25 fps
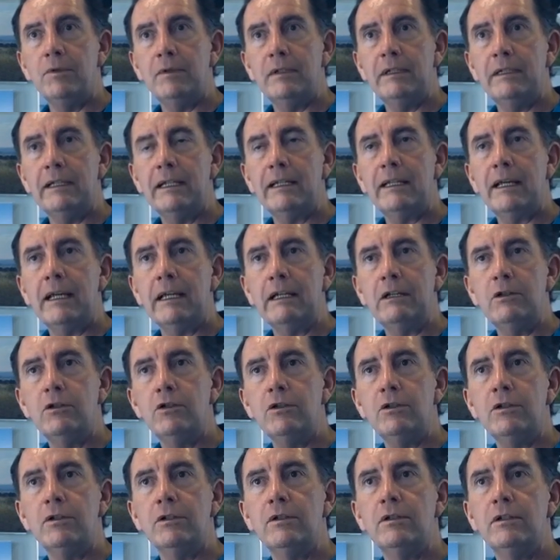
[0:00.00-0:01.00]
You can get
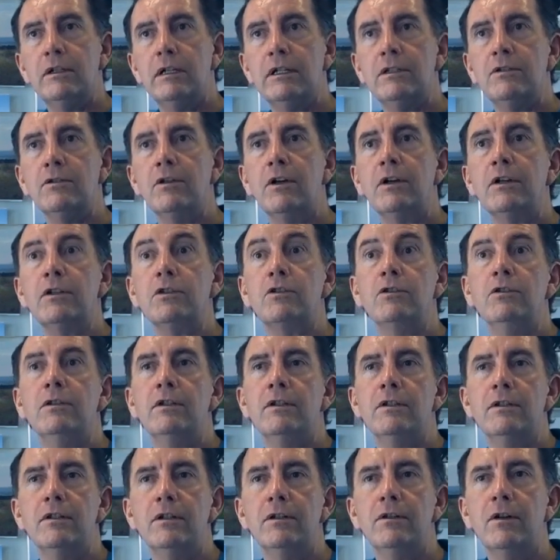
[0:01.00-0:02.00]
it's not as
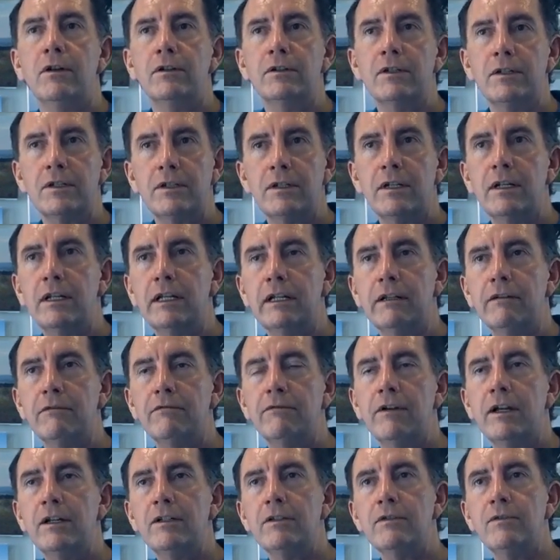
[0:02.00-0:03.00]
good as a doctor sitting in
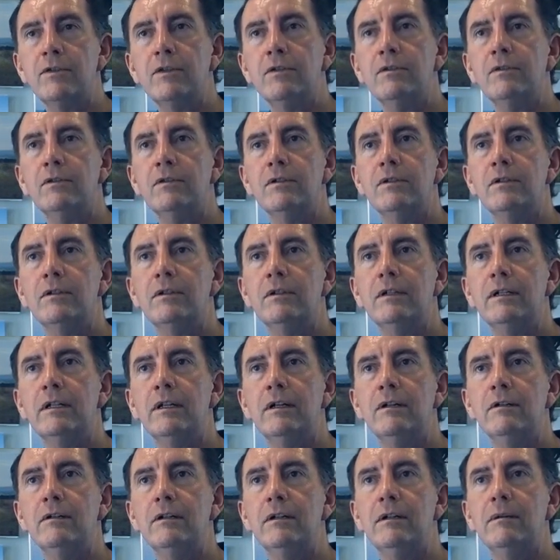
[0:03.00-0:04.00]
front of you,
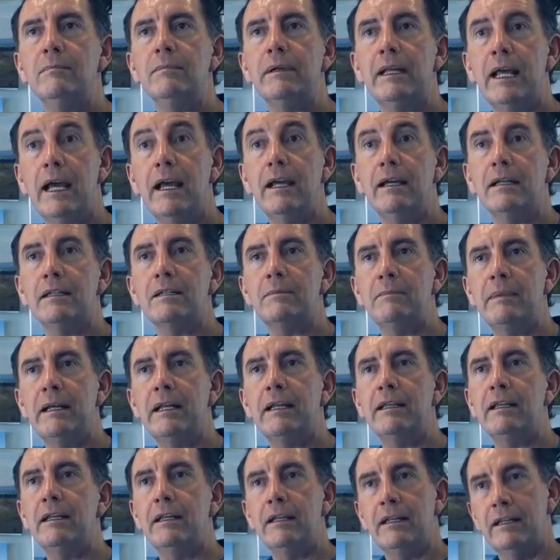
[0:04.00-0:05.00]
but hey, it's
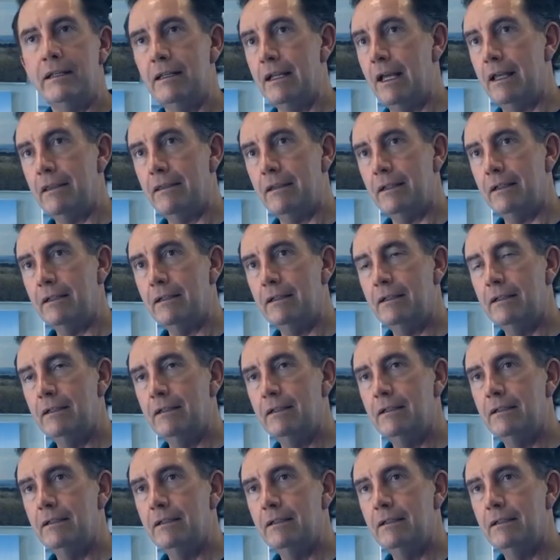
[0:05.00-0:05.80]
better than nothing.